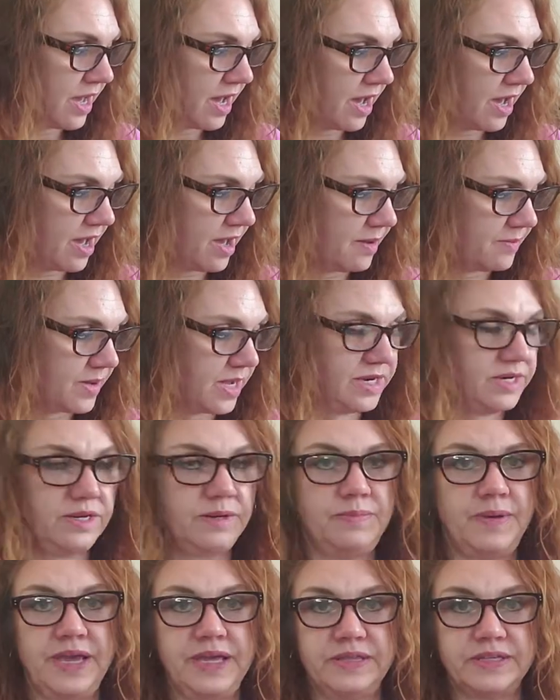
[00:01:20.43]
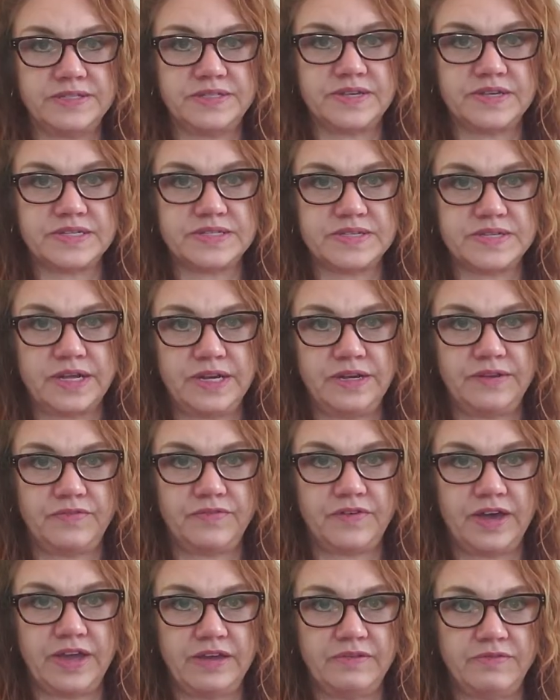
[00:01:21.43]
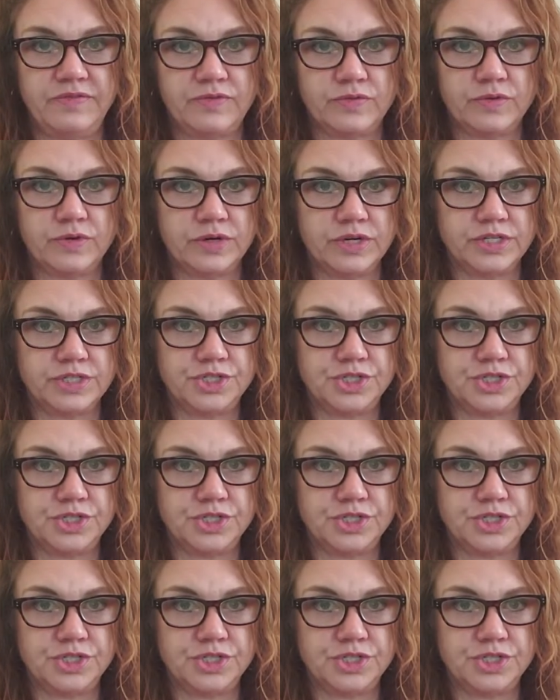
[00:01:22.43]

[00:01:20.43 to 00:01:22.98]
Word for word: Um, I did pay the $6.95 for